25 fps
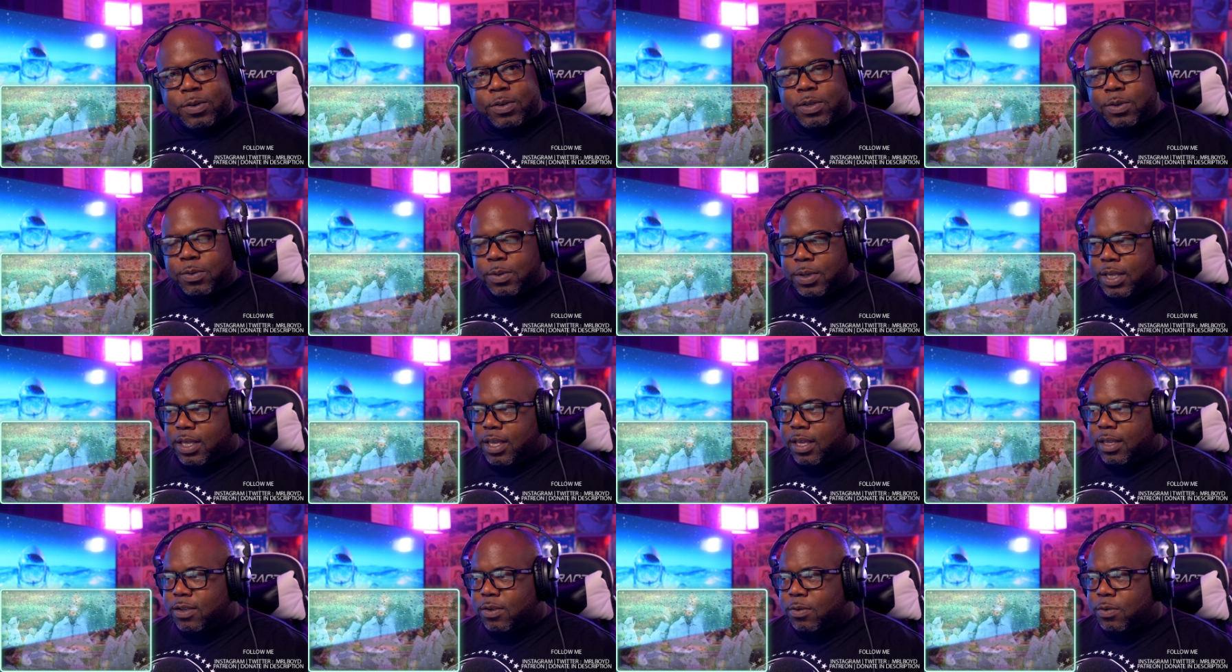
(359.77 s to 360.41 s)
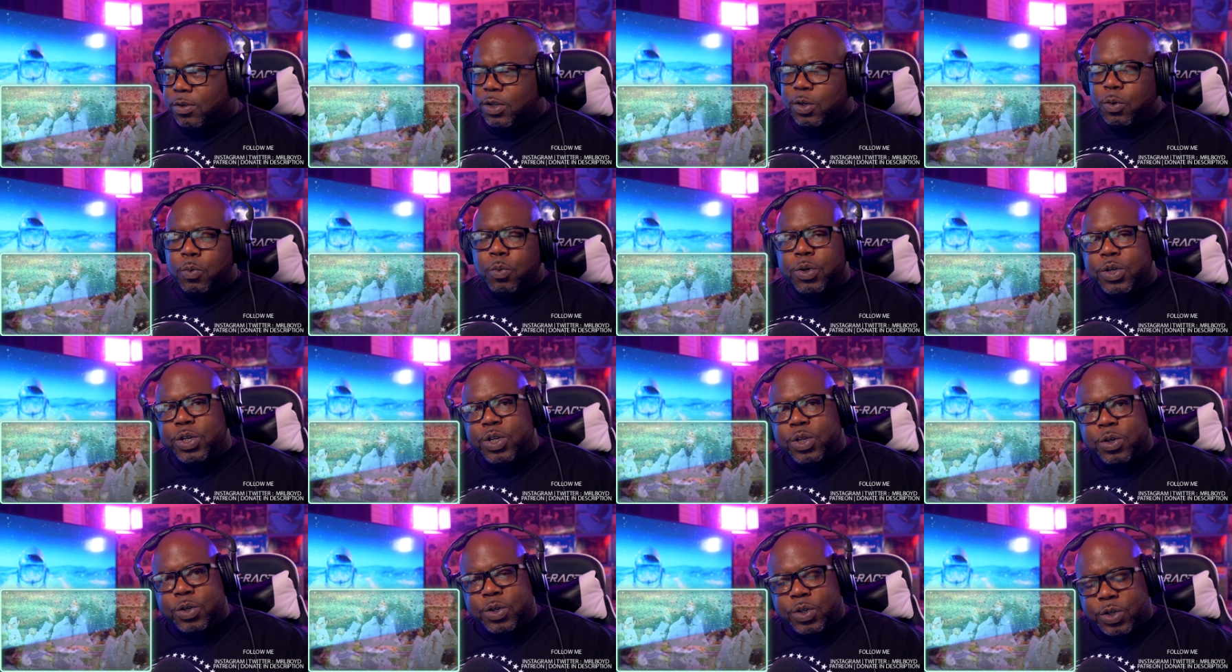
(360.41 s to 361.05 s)
So he so she
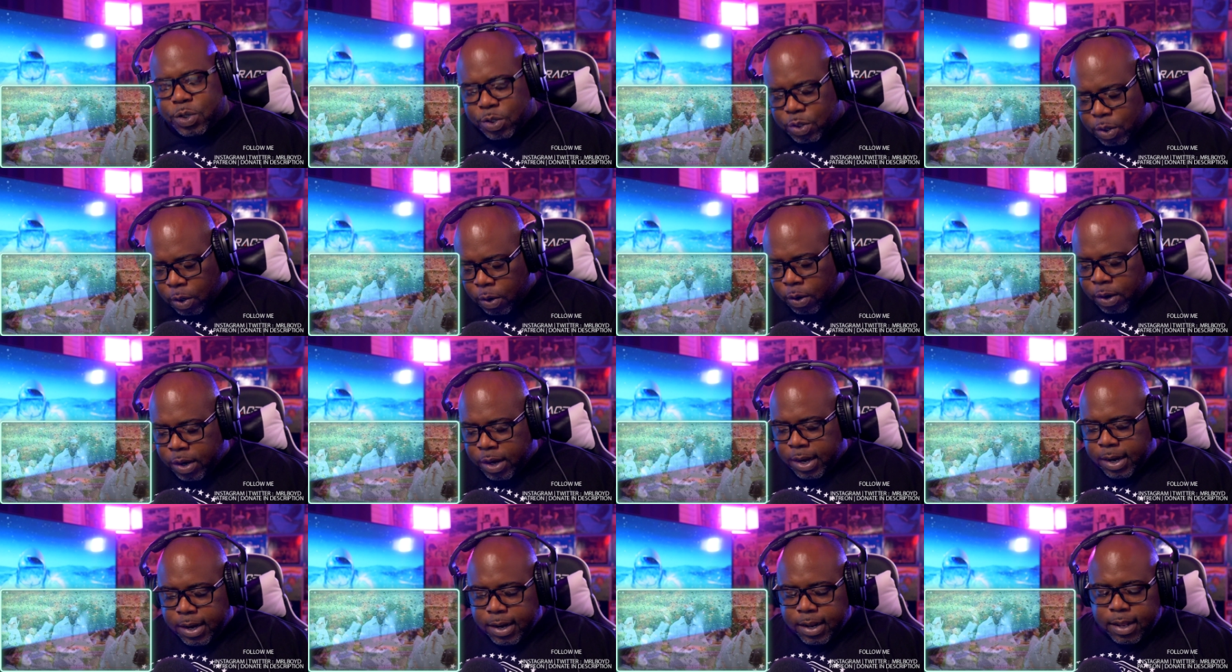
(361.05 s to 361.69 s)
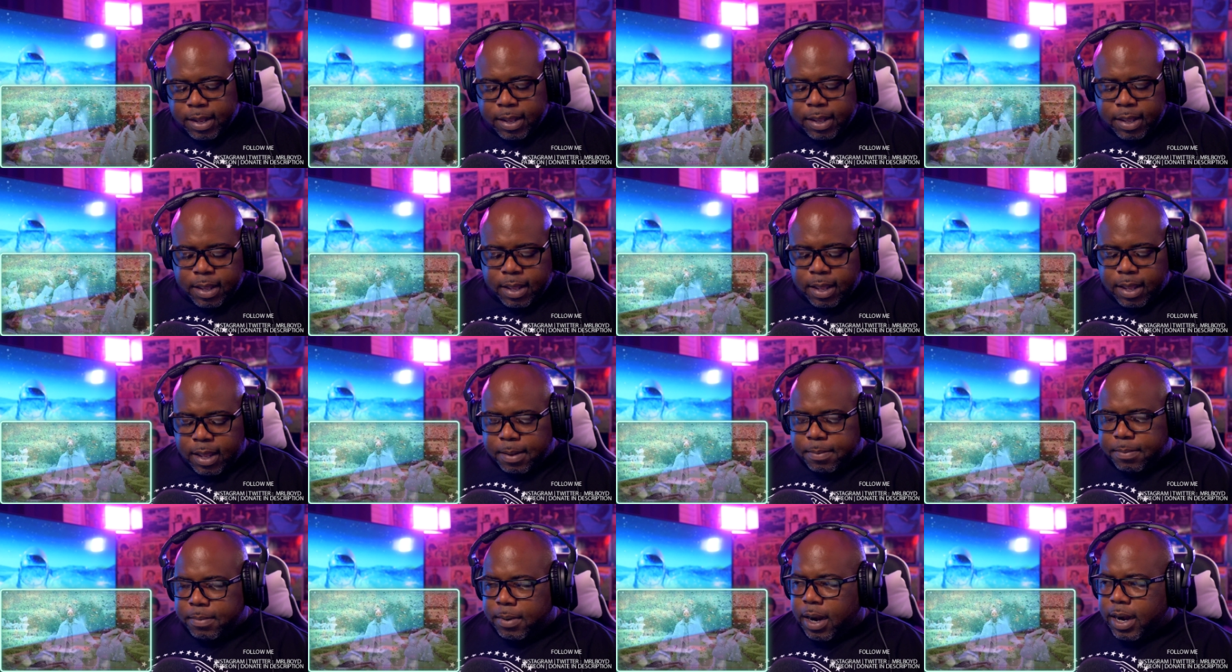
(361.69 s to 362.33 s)
wished on a star.
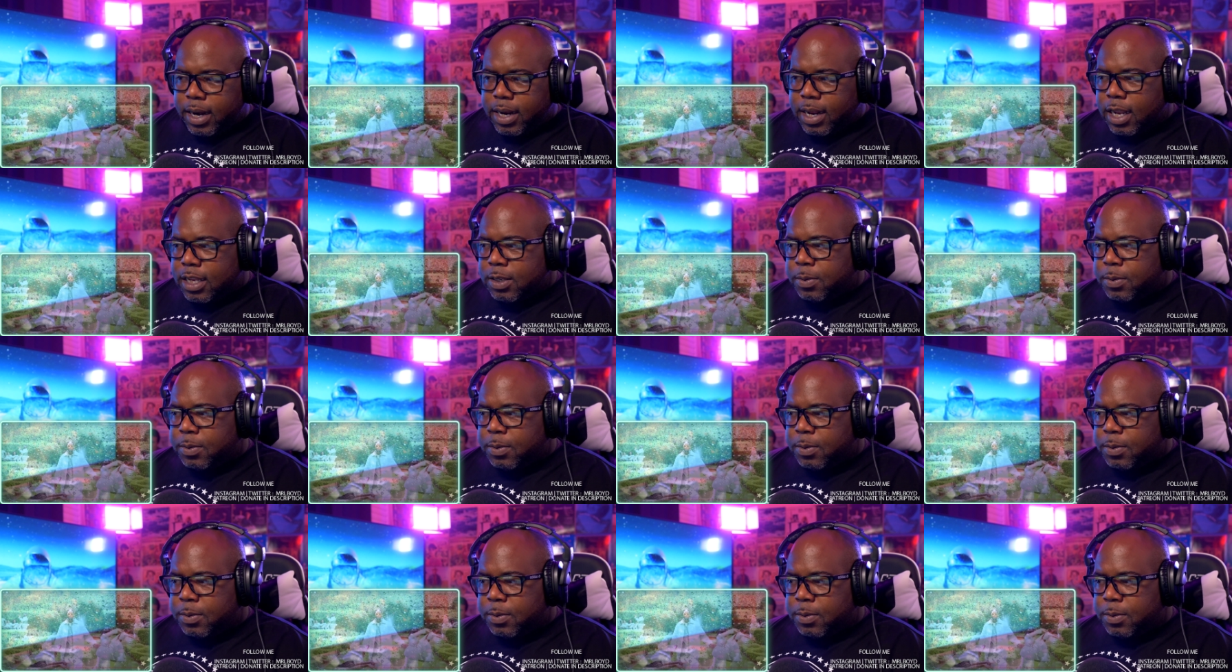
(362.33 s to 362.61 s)
Um, all right, guys, we